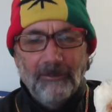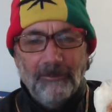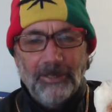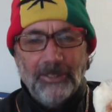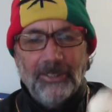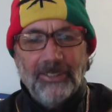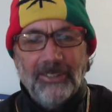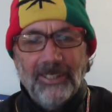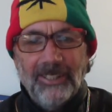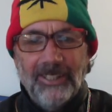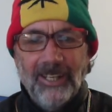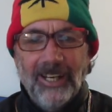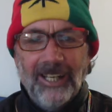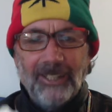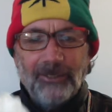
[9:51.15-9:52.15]
But
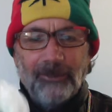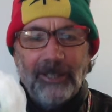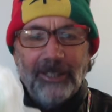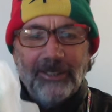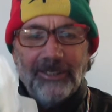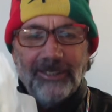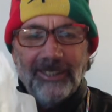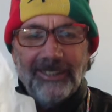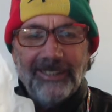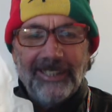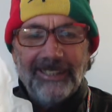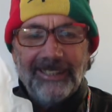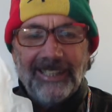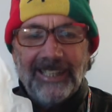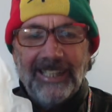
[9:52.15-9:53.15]
God's righteousness
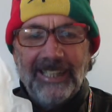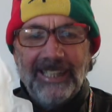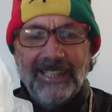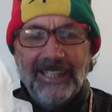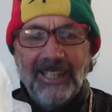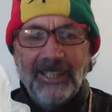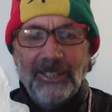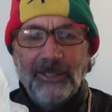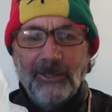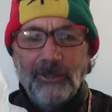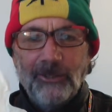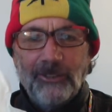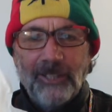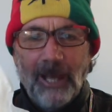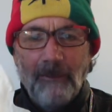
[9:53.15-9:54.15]
is a clean,
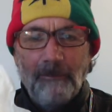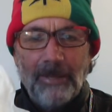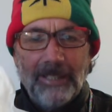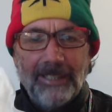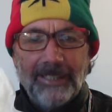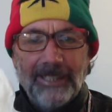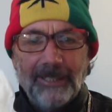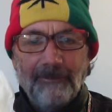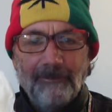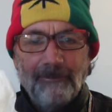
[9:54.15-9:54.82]
unused tempix.